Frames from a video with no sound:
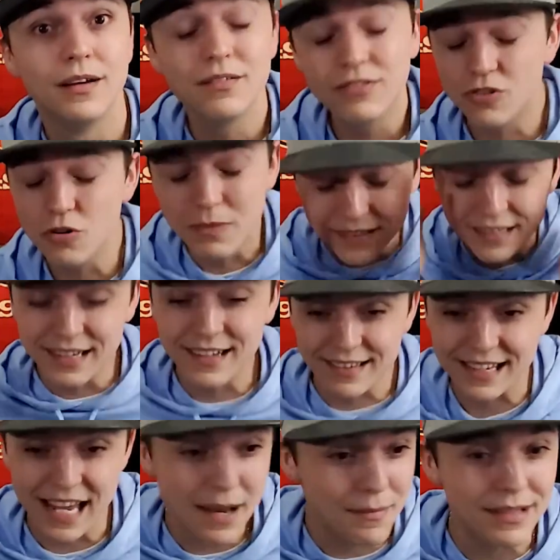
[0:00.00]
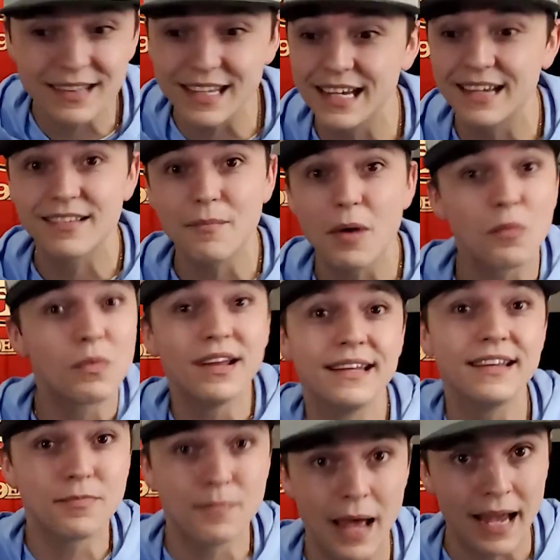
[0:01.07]
I was too much into the scheme of things. I'm going to
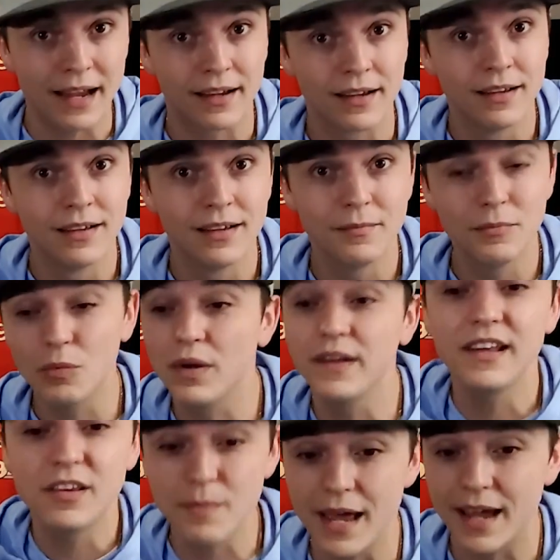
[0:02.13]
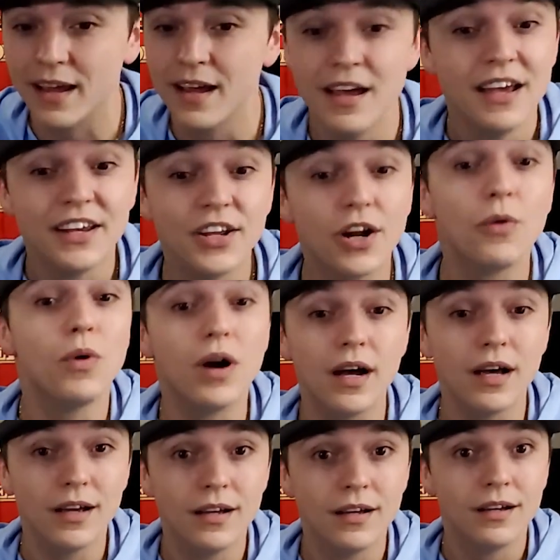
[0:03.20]
run this back. I'm going to run this back. You know
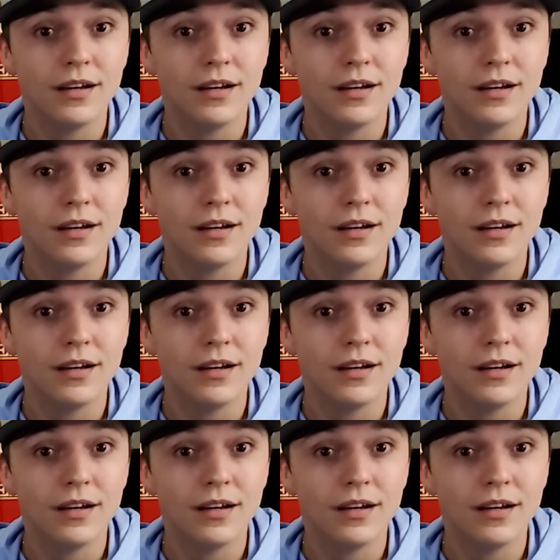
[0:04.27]
what?